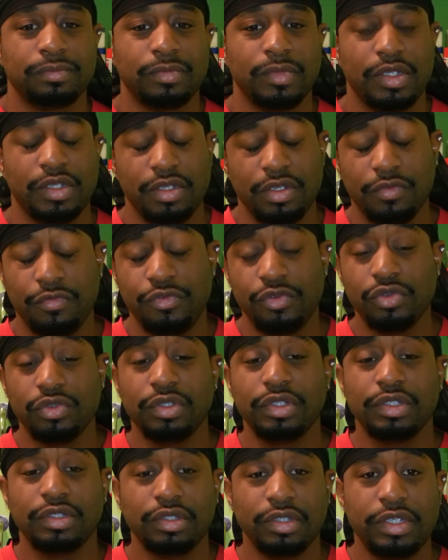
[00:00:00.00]
and if
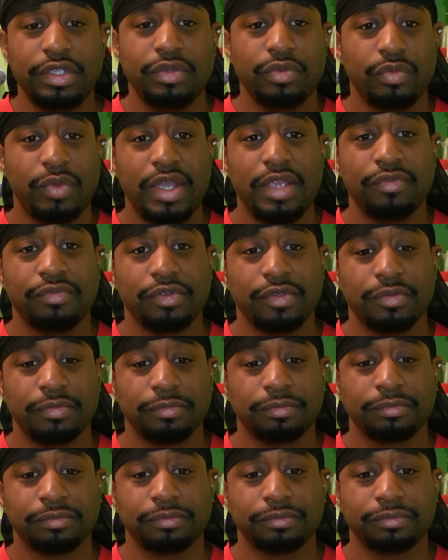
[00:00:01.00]
you an elite
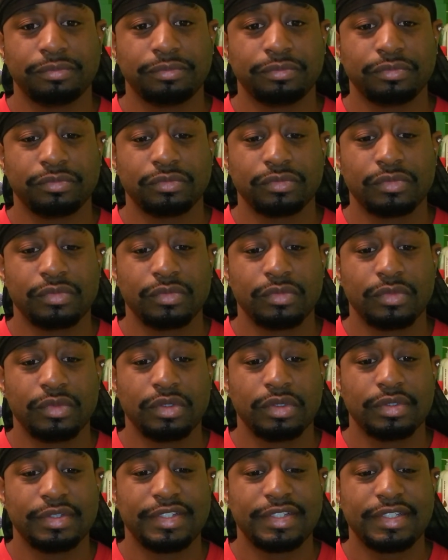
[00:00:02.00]
waver,
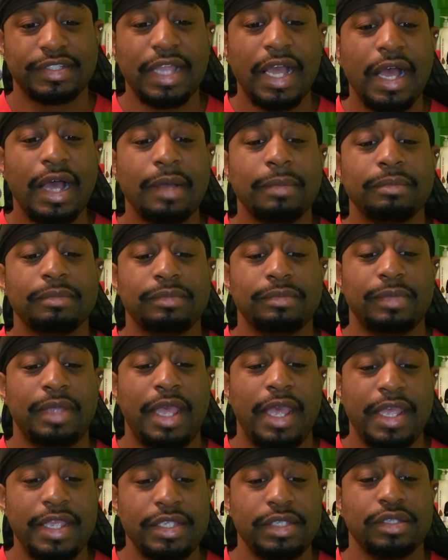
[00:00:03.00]
stop
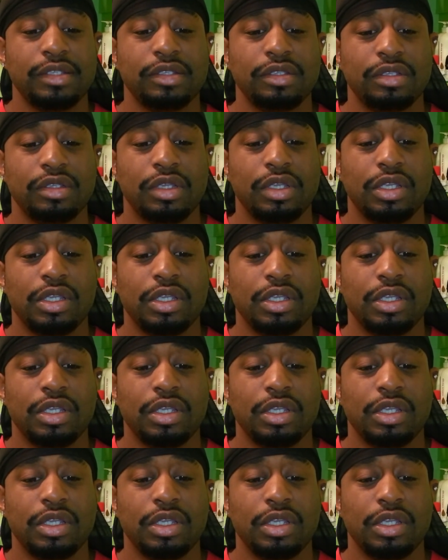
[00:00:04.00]
hating.